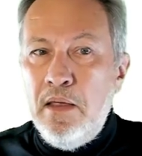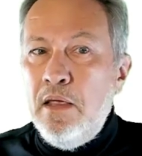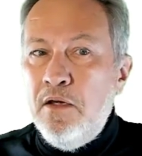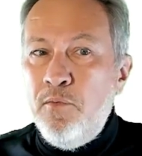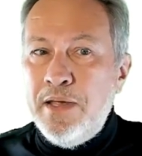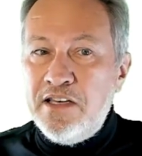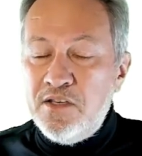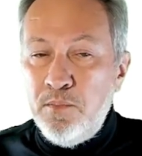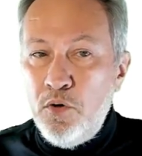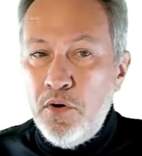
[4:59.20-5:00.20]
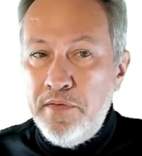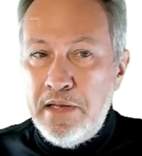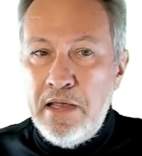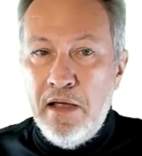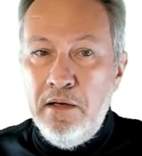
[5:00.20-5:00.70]
If we explore the
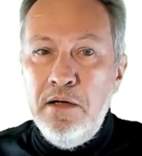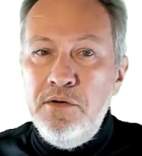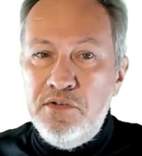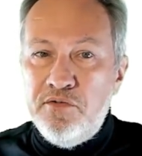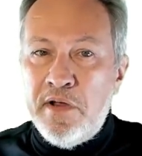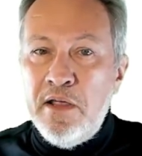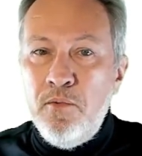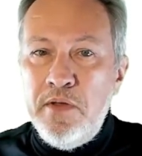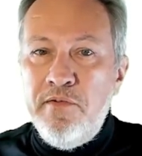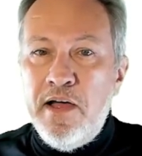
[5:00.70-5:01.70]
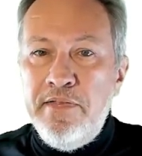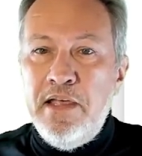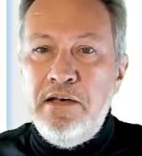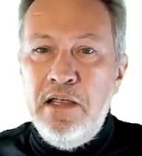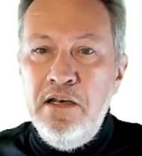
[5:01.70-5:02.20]
hello string, we find
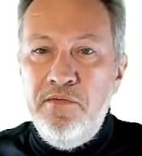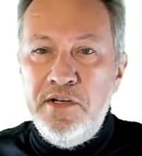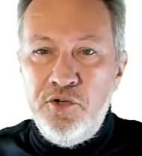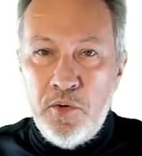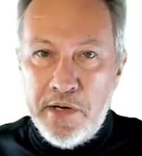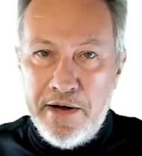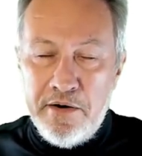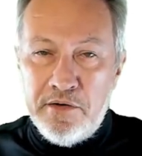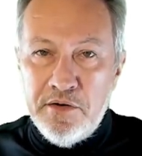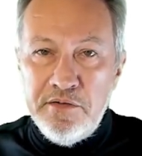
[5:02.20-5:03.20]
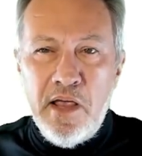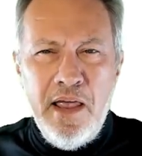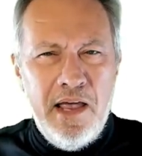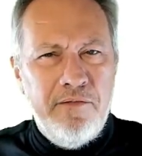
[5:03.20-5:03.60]
that individual characters have a